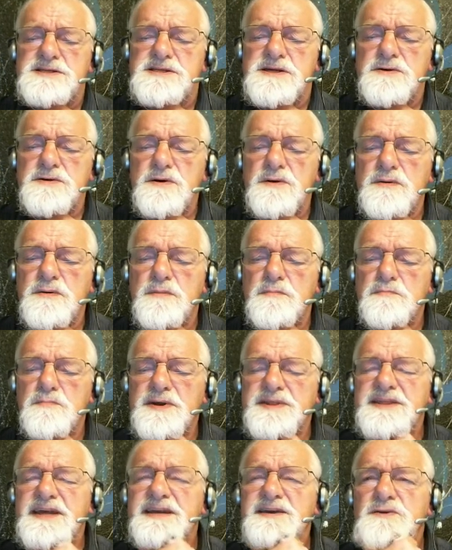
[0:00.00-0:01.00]
so
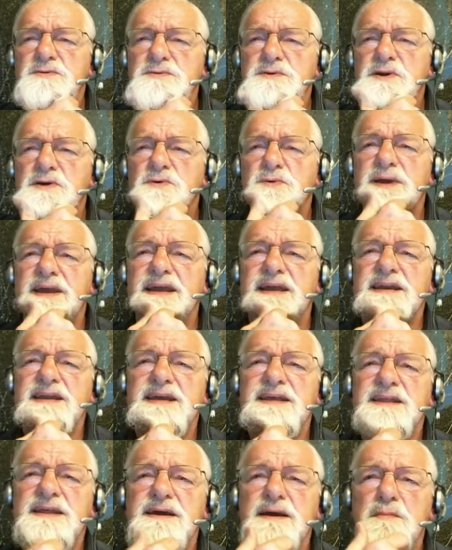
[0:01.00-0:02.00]
but they don't know
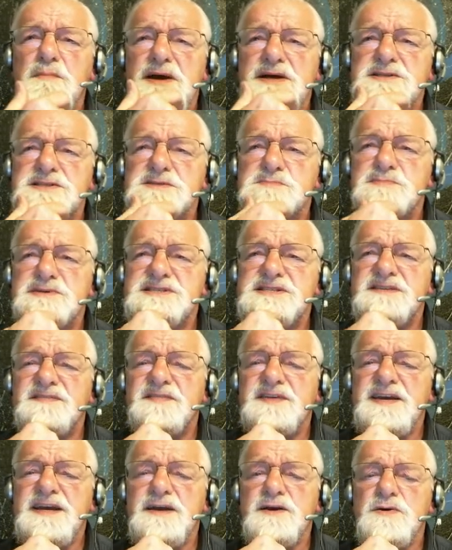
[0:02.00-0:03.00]
anything about
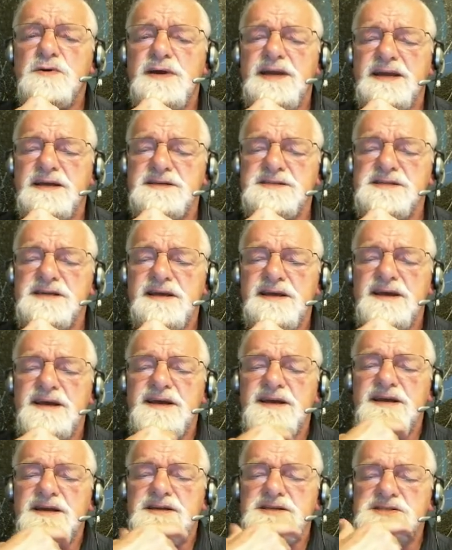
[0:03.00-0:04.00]
specific areas.
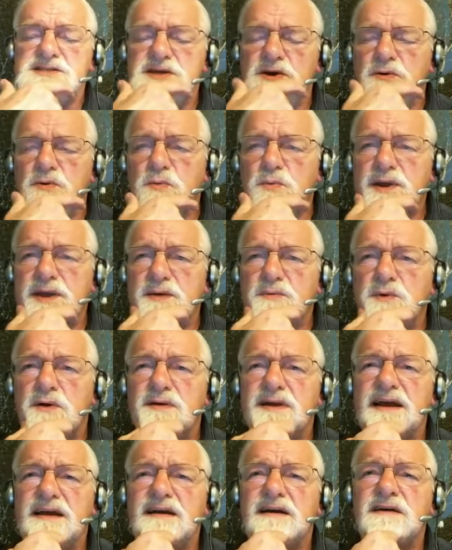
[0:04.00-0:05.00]
So we will
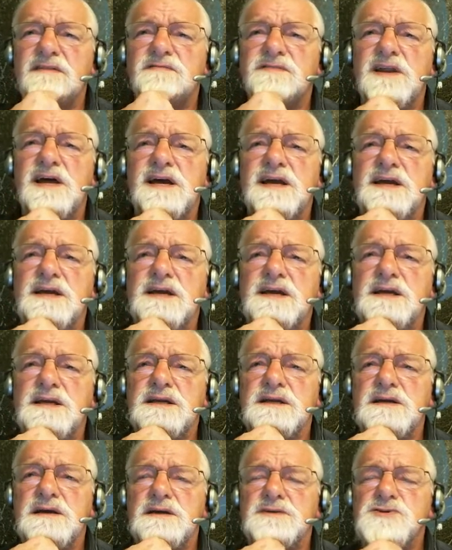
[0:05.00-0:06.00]
have like
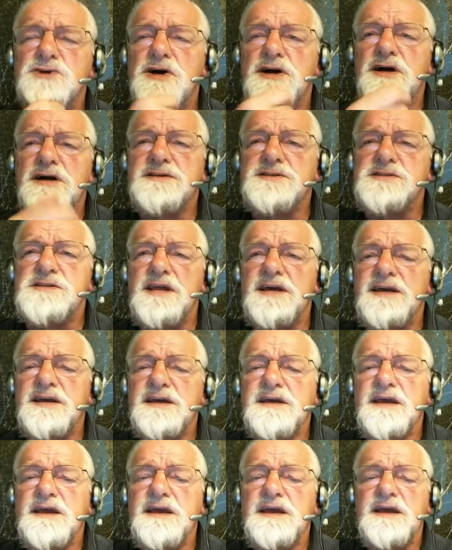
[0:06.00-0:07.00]
talks
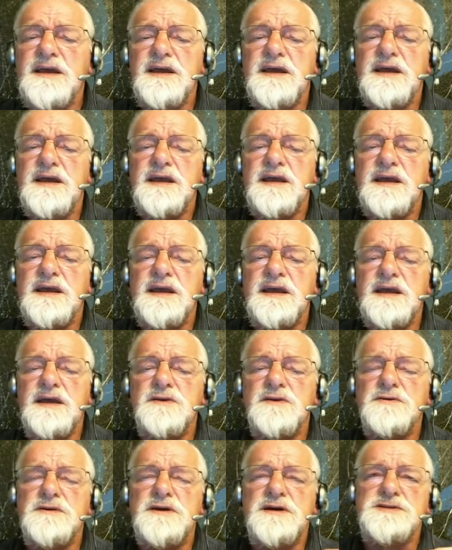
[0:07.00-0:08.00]
like
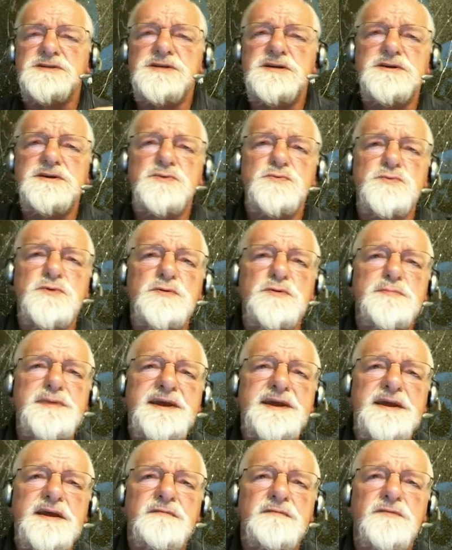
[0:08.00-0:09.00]
Introduction to
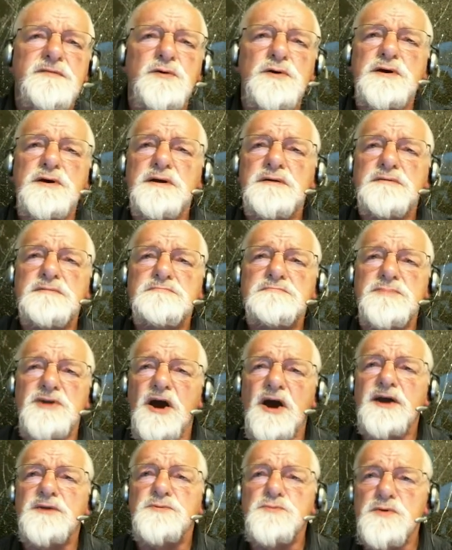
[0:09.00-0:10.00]
Ruby for
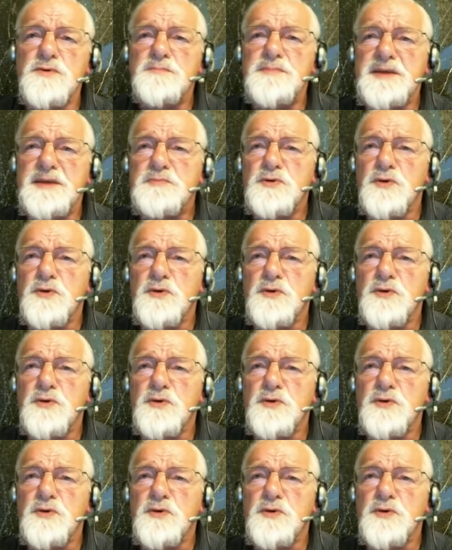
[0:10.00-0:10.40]
non-Ruby